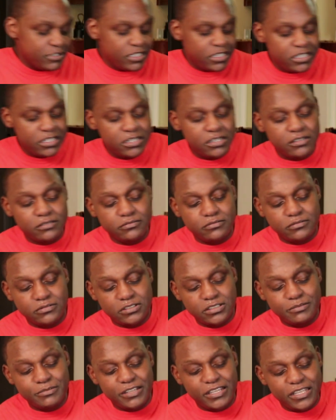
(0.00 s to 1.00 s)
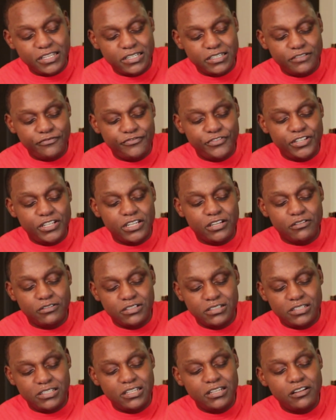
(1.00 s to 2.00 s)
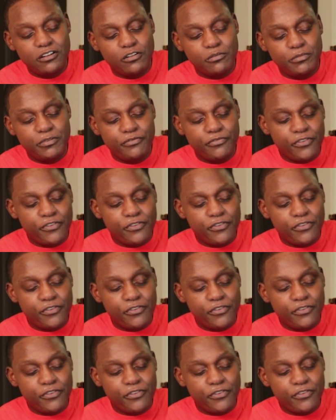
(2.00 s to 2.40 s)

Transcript: gonna get up and I'm gonna edit the video. It's still gonna be